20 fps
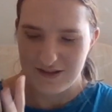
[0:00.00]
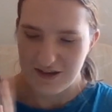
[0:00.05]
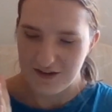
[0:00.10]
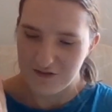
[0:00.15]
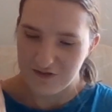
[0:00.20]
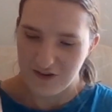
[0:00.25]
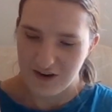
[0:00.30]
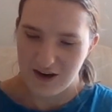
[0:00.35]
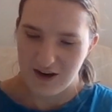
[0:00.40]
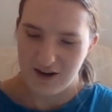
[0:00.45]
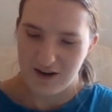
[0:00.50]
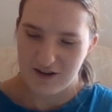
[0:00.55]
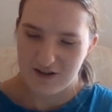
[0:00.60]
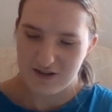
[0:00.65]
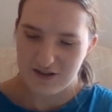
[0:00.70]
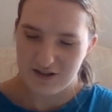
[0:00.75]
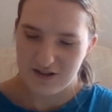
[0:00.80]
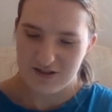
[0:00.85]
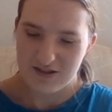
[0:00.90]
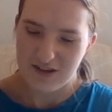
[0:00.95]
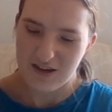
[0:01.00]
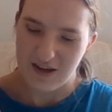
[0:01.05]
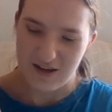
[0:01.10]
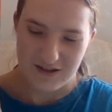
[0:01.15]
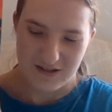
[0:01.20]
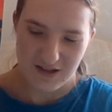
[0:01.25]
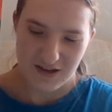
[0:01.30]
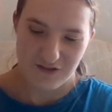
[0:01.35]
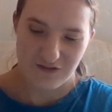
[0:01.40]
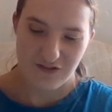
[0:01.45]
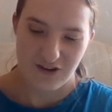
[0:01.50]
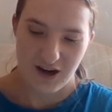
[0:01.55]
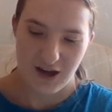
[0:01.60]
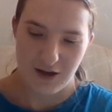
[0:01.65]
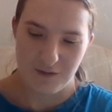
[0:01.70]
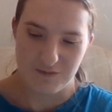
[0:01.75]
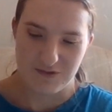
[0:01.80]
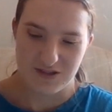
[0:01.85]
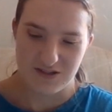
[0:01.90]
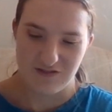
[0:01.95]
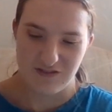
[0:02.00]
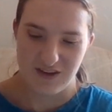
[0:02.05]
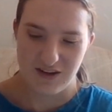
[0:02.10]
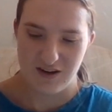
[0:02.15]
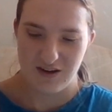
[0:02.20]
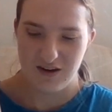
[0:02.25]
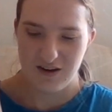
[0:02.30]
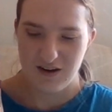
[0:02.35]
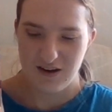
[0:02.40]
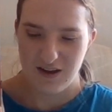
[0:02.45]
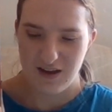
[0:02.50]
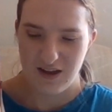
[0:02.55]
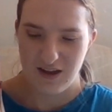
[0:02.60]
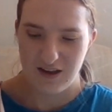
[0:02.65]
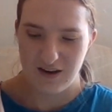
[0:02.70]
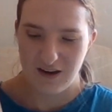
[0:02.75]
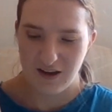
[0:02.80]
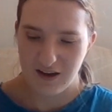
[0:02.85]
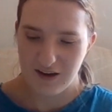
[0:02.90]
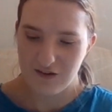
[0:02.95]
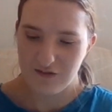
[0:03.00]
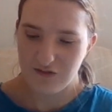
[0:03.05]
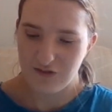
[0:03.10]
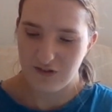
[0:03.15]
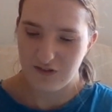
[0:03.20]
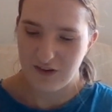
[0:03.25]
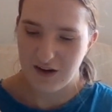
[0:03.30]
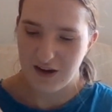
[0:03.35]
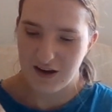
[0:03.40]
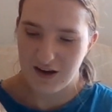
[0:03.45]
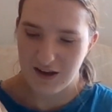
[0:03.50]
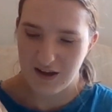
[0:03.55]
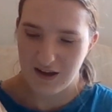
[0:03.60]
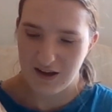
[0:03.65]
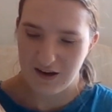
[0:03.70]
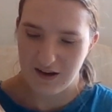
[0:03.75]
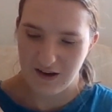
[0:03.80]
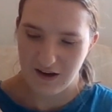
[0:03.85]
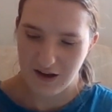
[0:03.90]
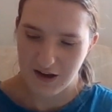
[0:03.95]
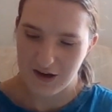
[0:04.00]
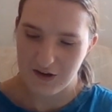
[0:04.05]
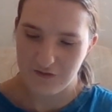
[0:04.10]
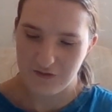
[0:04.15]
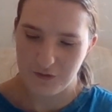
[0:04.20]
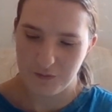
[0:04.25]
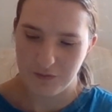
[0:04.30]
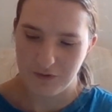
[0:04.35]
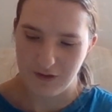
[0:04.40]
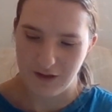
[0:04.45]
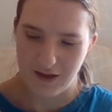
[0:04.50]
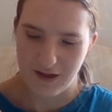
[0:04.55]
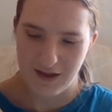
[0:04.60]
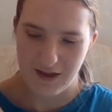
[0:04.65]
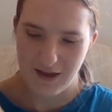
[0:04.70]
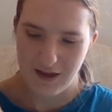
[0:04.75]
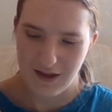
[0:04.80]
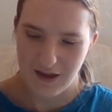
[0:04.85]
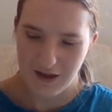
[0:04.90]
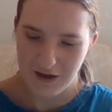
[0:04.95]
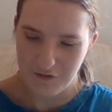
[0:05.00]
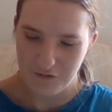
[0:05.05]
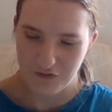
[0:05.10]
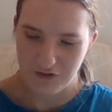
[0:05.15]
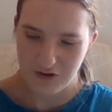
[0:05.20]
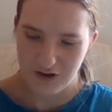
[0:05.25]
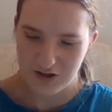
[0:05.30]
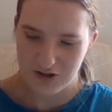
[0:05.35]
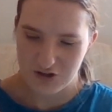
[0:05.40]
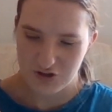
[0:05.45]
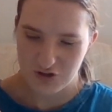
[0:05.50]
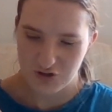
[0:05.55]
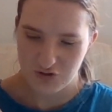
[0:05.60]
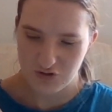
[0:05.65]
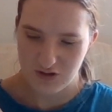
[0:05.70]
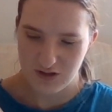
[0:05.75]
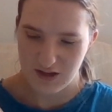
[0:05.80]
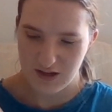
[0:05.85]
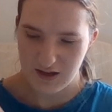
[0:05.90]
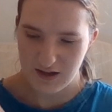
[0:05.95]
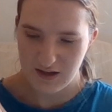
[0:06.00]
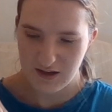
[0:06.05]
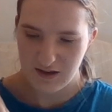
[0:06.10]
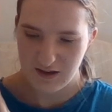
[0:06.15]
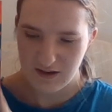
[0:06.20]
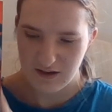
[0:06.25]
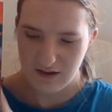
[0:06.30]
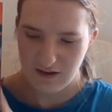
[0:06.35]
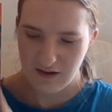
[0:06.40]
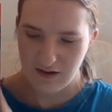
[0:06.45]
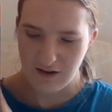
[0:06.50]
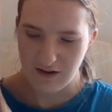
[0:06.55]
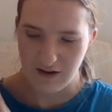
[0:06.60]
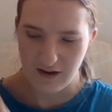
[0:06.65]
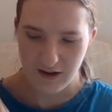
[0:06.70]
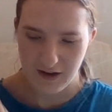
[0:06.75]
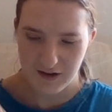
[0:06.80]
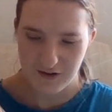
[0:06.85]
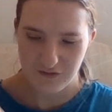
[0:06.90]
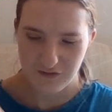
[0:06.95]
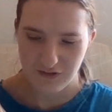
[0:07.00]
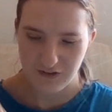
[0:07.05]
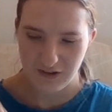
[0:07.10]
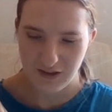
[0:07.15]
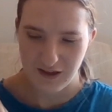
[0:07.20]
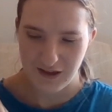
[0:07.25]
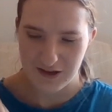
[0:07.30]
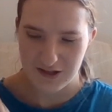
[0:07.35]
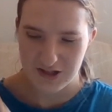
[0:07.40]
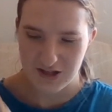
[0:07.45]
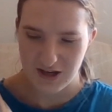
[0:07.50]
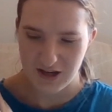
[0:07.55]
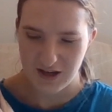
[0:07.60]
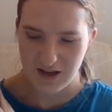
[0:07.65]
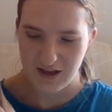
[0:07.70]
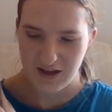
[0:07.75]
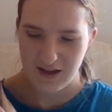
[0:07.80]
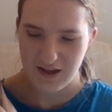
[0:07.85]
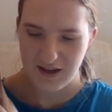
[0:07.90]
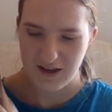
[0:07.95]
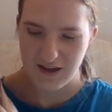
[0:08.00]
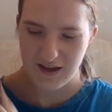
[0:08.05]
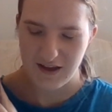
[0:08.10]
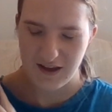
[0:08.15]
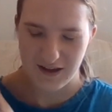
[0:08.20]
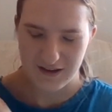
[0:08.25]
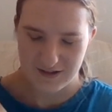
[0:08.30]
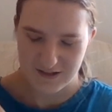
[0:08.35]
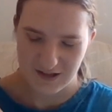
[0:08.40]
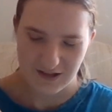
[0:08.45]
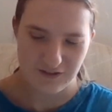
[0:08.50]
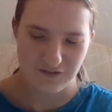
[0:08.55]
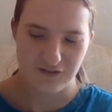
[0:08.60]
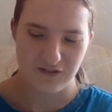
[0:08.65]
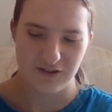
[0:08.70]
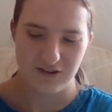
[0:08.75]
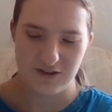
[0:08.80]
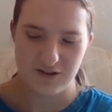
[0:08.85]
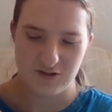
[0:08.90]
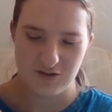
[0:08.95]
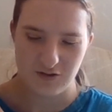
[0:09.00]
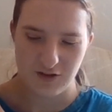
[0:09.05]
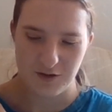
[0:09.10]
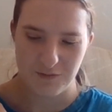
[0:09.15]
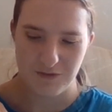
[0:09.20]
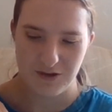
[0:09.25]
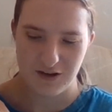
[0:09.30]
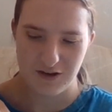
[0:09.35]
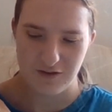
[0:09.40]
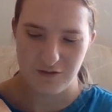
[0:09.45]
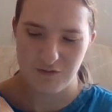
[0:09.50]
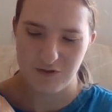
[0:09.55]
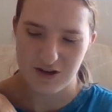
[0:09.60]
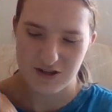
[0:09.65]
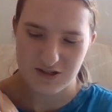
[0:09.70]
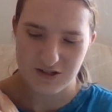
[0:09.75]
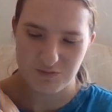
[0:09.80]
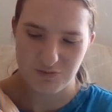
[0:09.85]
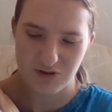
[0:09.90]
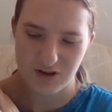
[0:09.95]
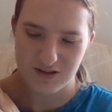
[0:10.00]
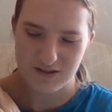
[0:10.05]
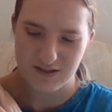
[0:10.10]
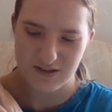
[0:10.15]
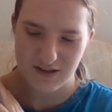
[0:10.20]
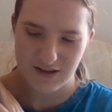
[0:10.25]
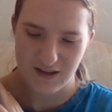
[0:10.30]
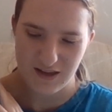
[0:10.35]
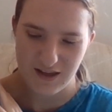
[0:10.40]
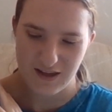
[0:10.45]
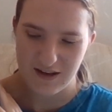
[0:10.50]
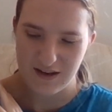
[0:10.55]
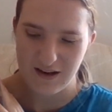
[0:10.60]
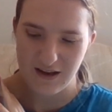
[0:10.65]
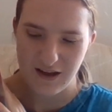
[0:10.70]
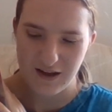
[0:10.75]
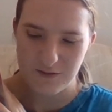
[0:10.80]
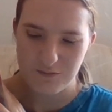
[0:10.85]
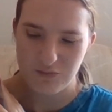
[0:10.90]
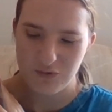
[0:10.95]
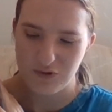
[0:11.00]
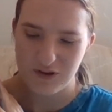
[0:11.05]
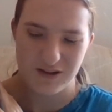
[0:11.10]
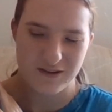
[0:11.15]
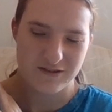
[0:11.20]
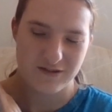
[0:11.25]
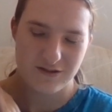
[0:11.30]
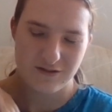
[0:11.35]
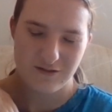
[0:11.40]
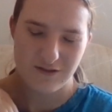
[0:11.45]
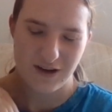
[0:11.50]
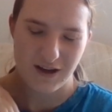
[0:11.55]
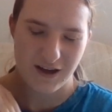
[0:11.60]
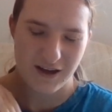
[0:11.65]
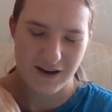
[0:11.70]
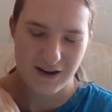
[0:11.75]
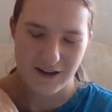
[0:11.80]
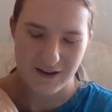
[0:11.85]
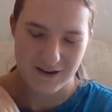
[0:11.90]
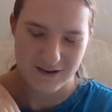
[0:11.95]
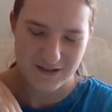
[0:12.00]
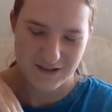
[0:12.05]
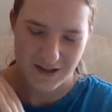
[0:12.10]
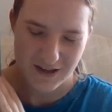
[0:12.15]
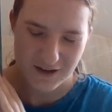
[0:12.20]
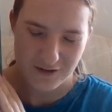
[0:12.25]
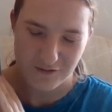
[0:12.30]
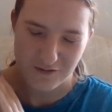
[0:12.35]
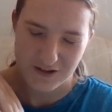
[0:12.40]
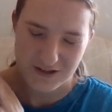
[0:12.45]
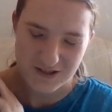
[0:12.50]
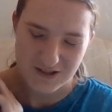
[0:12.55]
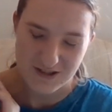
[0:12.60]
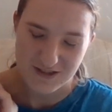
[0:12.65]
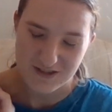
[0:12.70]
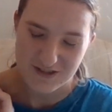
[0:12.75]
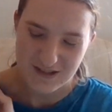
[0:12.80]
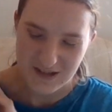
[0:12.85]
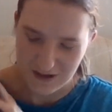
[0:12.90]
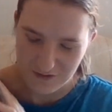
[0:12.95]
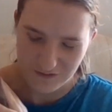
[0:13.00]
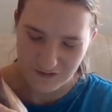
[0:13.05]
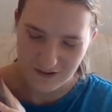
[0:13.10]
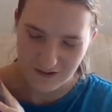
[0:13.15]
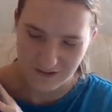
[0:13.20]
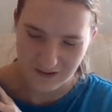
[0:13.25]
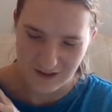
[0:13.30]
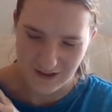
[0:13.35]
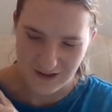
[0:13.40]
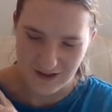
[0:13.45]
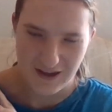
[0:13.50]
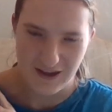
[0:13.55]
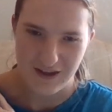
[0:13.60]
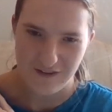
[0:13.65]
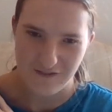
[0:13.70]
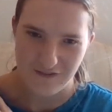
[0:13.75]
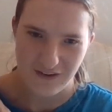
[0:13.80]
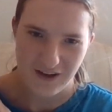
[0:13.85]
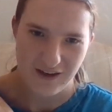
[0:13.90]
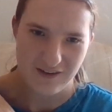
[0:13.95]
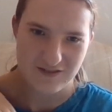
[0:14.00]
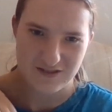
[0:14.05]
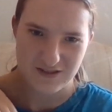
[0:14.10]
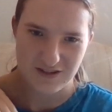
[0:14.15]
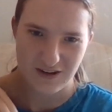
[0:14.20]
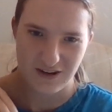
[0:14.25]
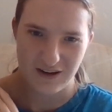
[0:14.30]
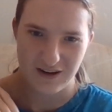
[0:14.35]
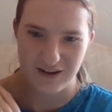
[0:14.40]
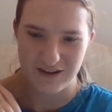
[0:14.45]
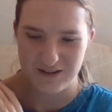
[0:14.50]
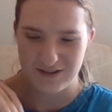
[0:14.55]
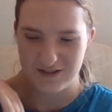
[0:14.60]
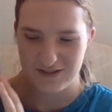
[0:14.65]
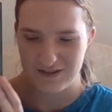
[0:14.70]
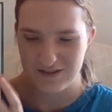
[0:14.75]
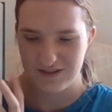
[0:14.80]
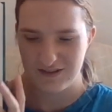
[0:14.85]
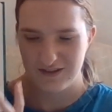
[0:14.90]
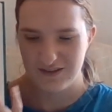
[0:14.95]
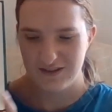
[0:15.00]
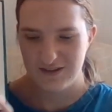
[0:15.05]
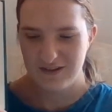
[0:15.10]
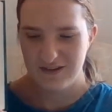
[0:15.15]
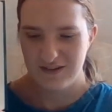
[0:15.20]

a 10 for characters, a 10 for atmosphere, a 9 for writing, 9 for plot, 8 for intrigue, 9 for logic, and 10 for enjoyment, which brings it a 9.29 out of 10, which is definitely a 5 stars.